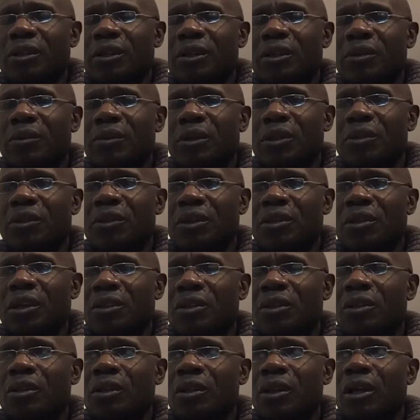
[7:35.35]
You know, I think that
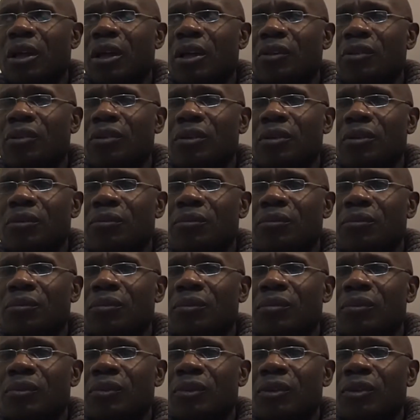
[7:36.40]
did a lot to
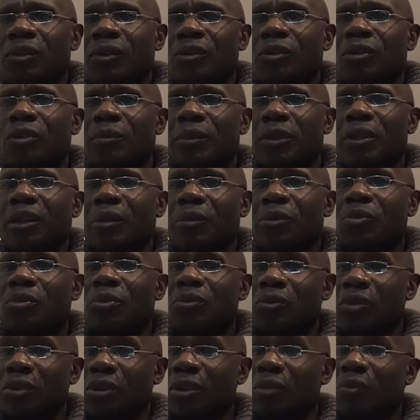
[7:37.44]
clue me that I was
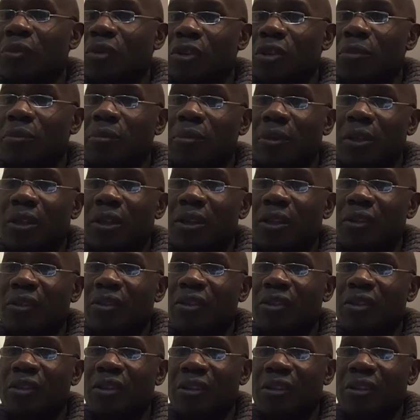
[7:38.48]
dealing with human beings,